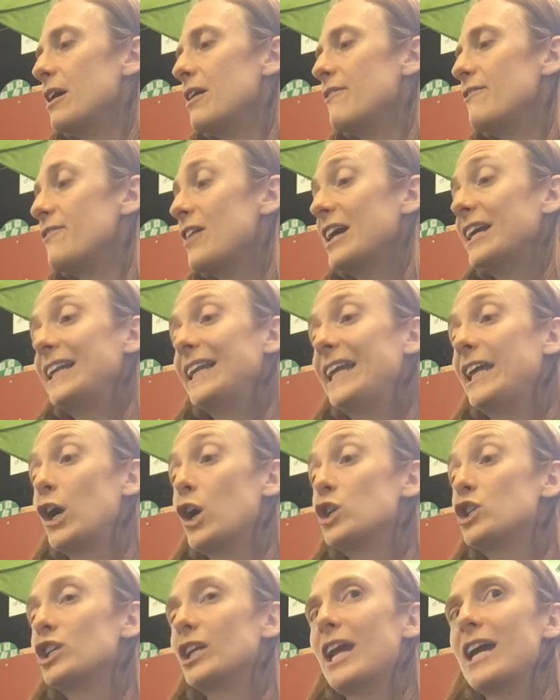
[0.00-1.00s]
Finally,
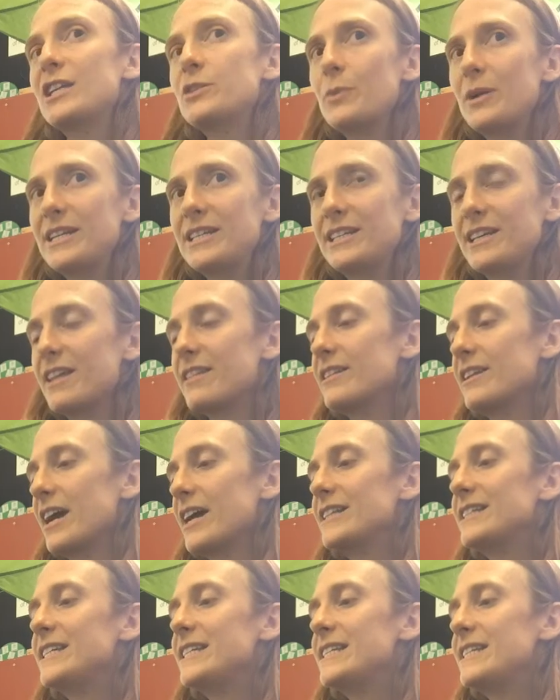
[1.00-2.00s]
on July 20th,
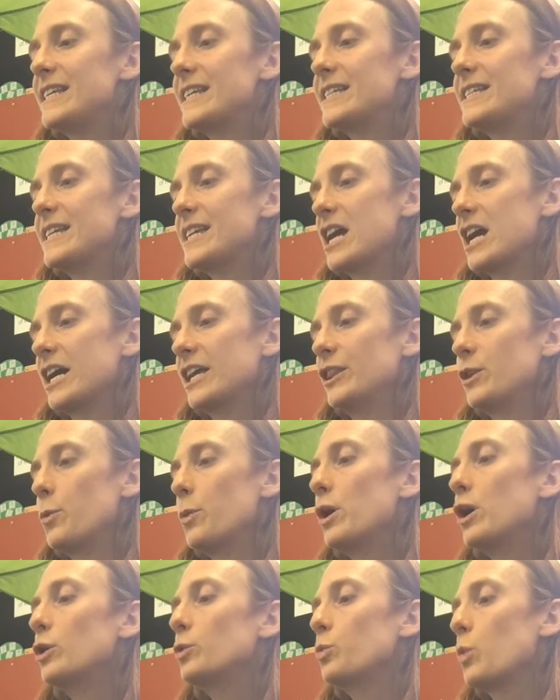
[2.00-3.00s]
1969, the
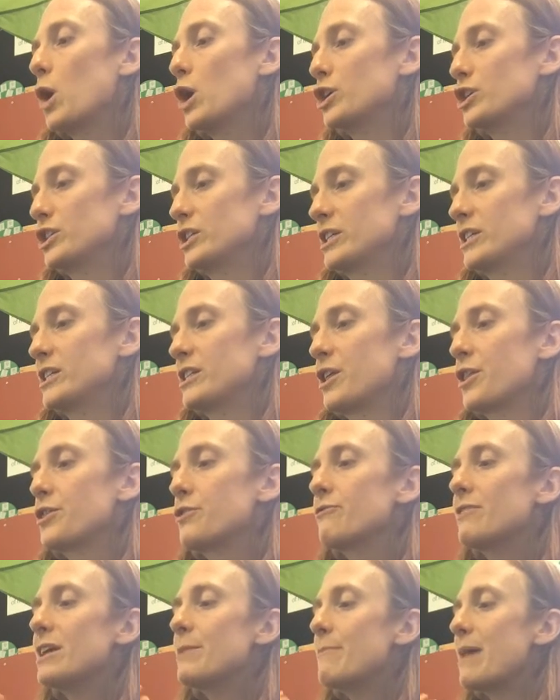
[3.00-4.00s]
world watched as the
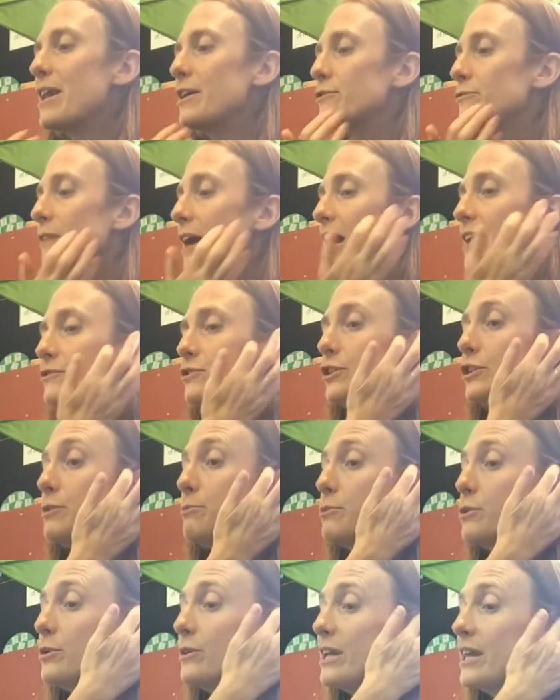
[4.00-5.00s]
three men arrived on the
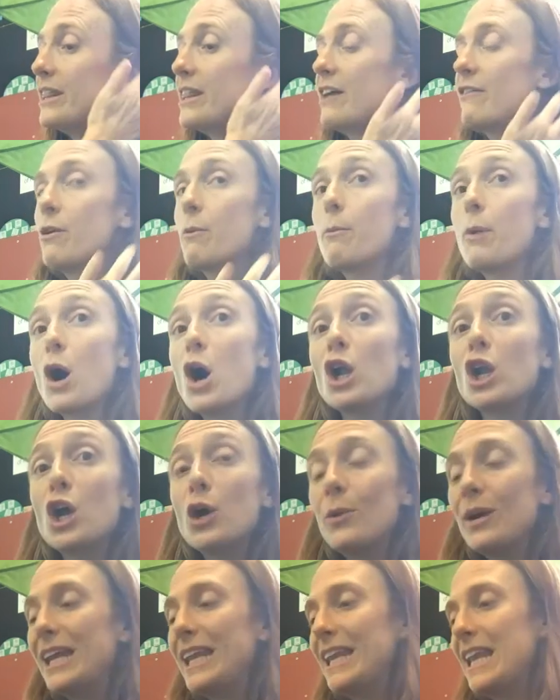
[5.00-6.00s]
moon in their
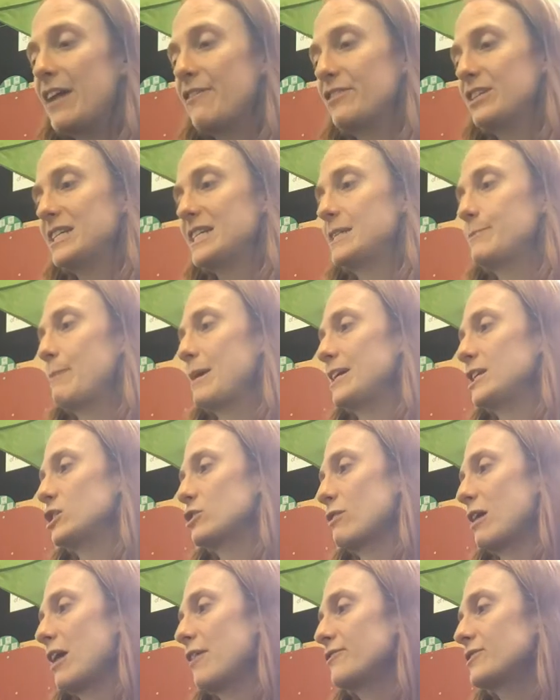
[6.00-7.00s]
Apollo 11
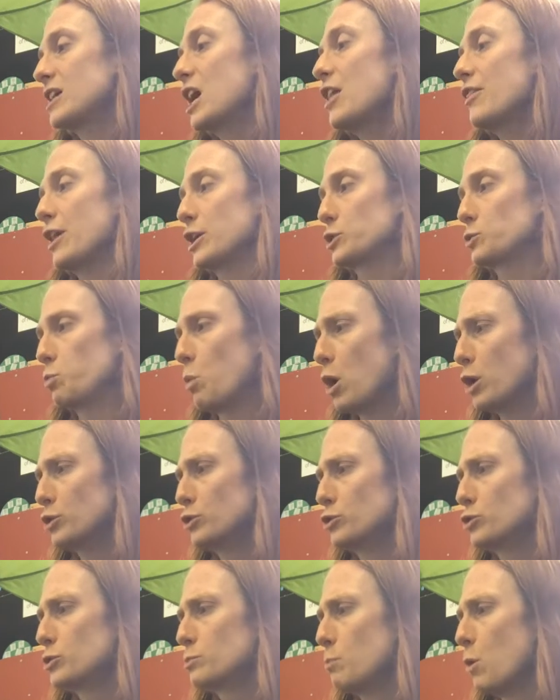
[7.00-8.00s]
spacecraft. "That's
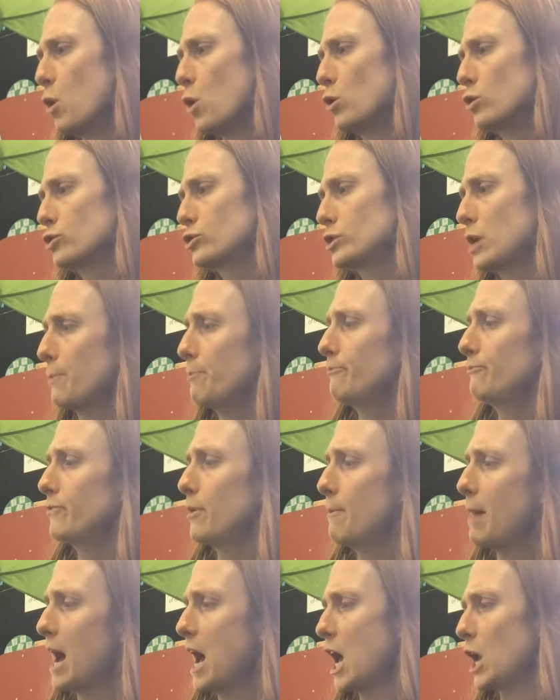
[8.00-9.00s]
one small step
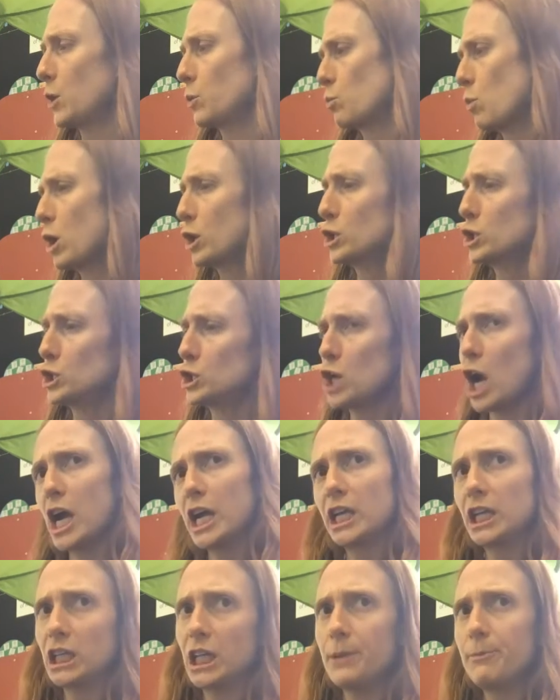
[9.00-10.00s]
for man, one
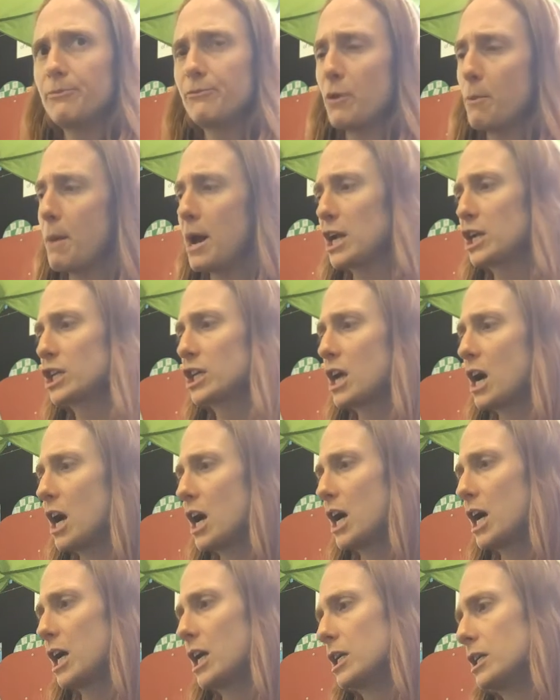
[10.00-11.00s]
giant leap for
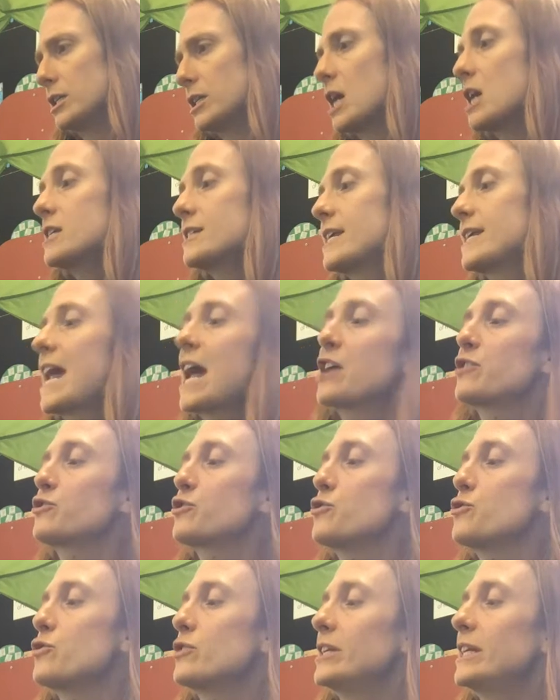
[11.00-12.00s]
mankind," said
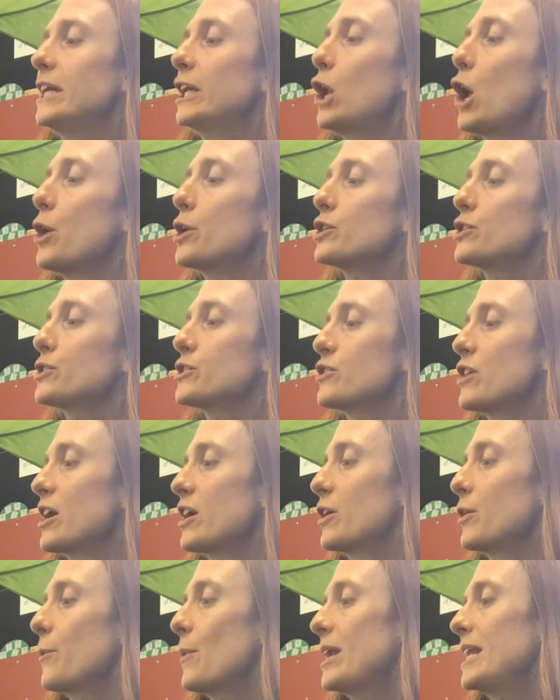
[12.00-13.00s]
astronaut Neil
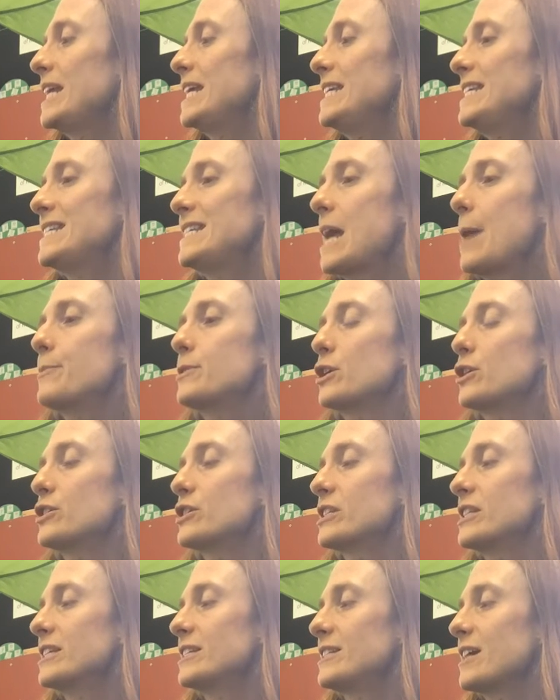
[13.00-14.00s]
Armstrong when he stepped
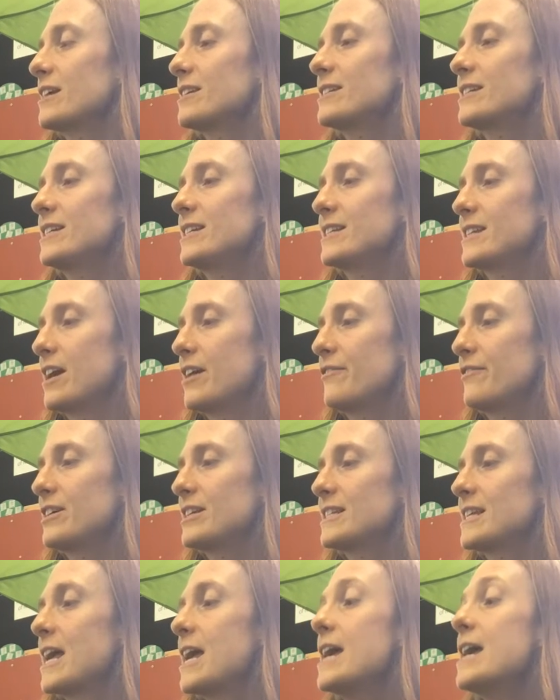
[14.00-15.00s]
onto the dusty
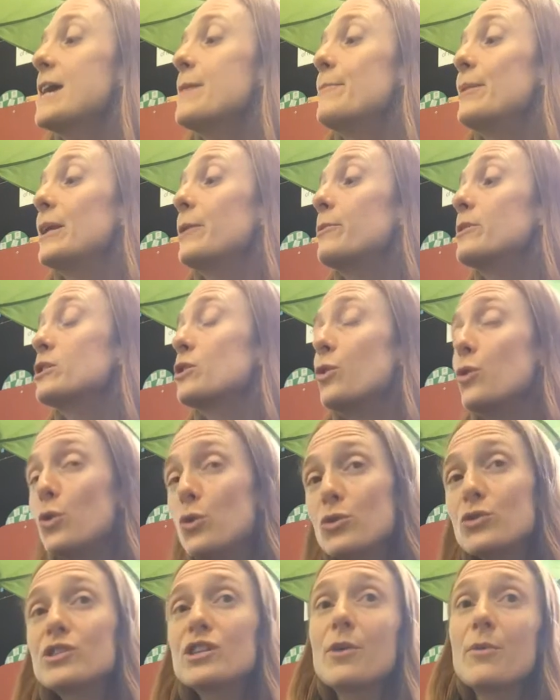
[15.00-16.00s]
surface. But it was
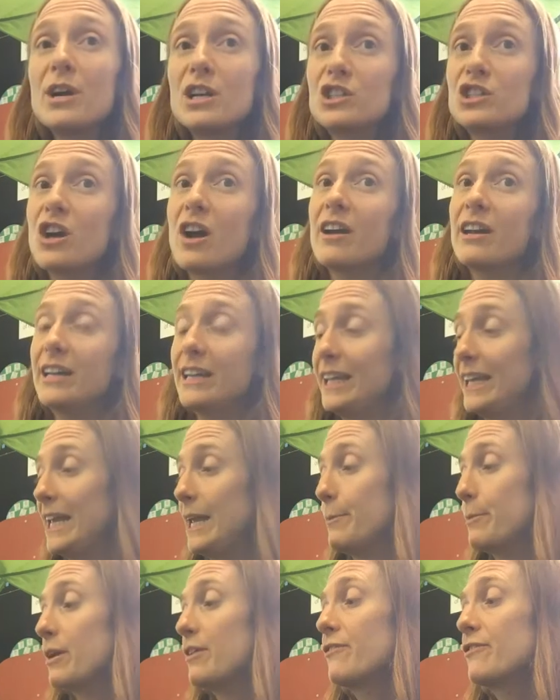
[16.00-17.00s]
also a giant
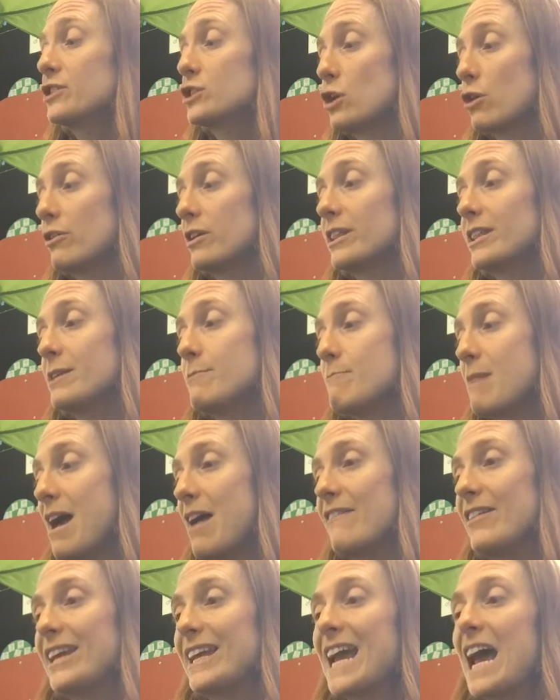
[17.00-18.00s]
leap for Dorothy,
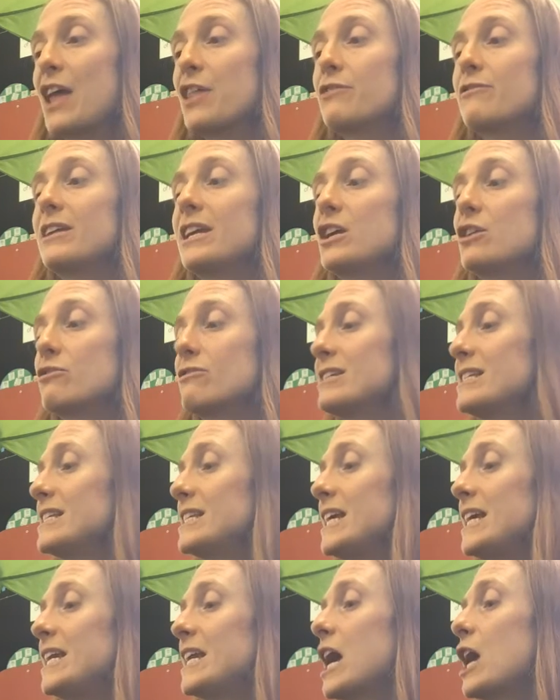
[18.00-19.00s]
Mary, Katherine,
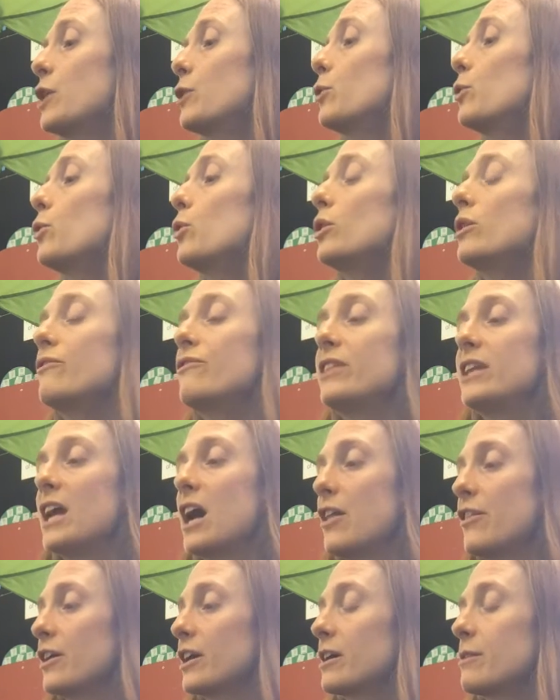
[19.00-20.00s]
Christine, and all of the
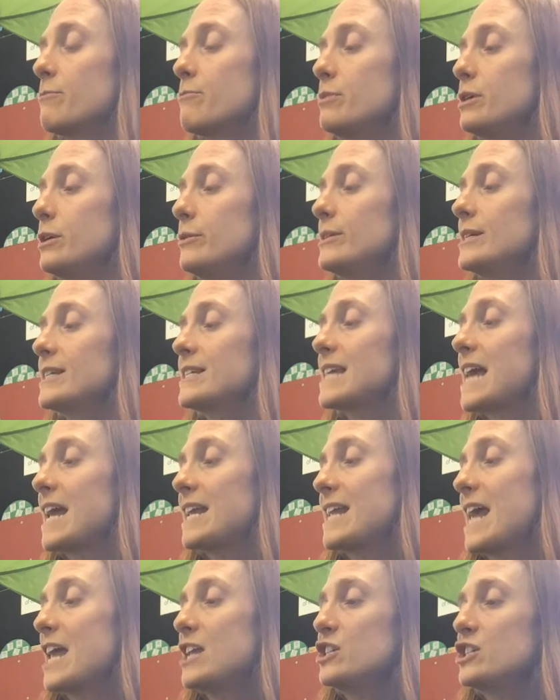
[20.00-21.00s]
other computers
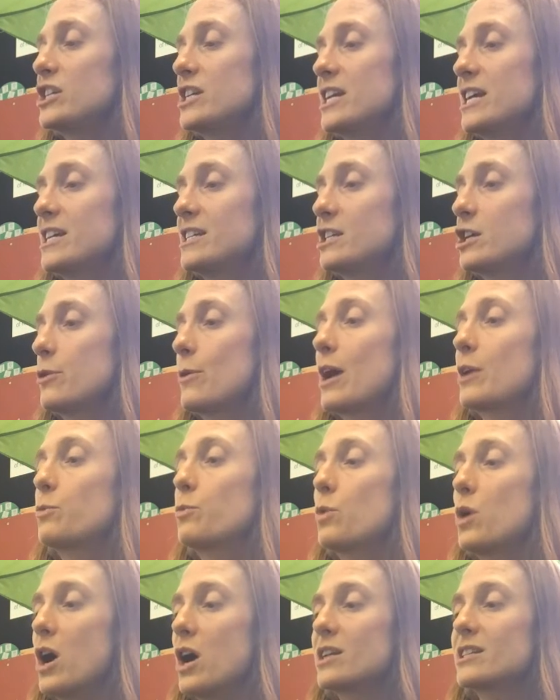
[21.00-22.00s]
and engineers who
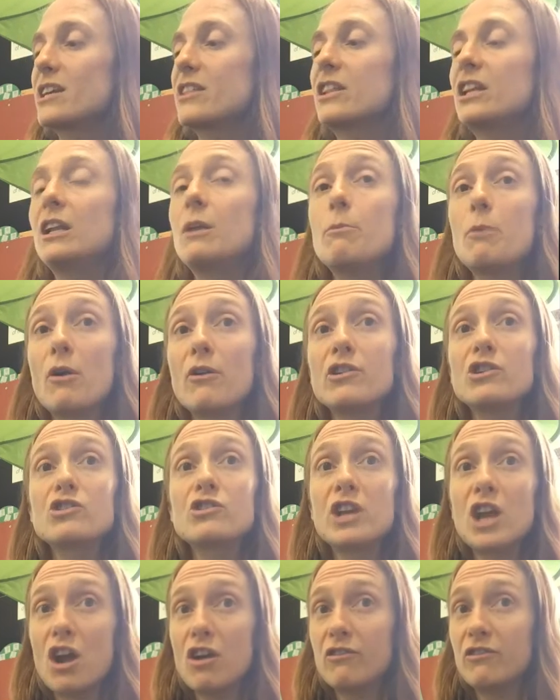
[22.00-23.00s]
had worked at the
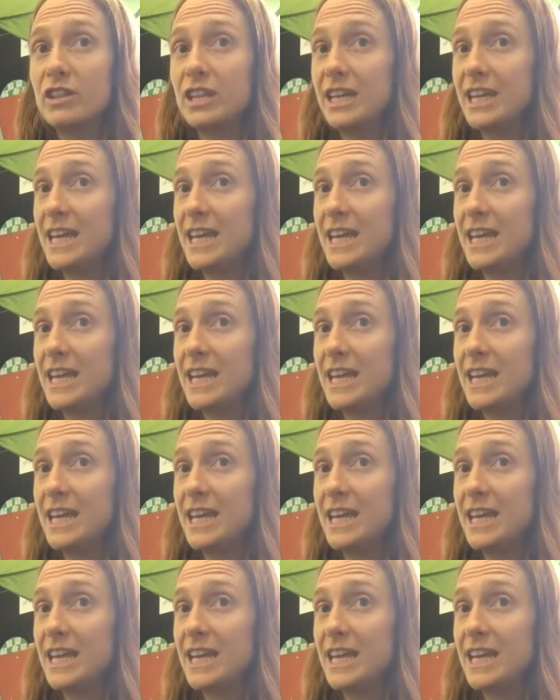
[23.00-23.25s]
laboratory over the